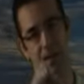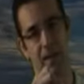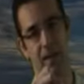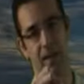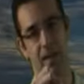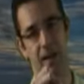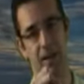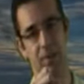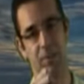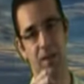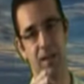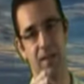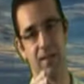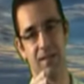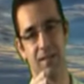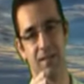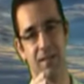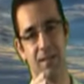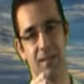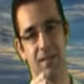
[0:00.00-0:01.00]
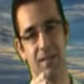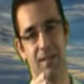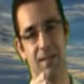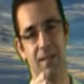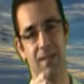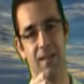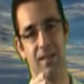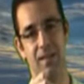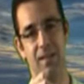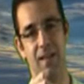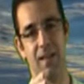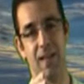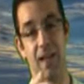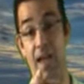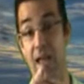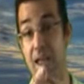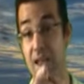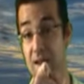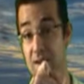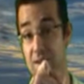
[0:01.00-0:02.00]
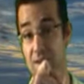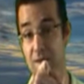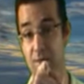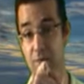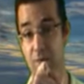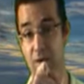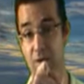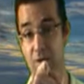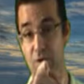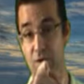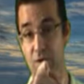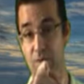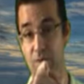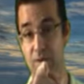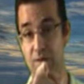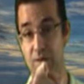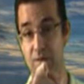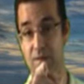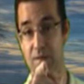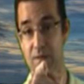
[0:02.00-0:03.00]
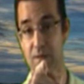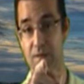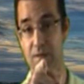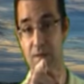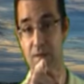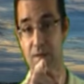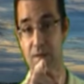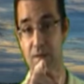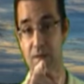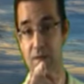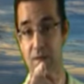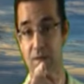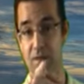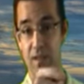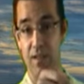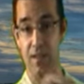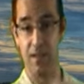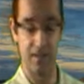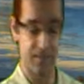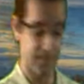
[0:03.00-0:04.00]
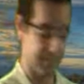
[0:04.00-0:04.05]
God bless. And Merry Christmas. See ya.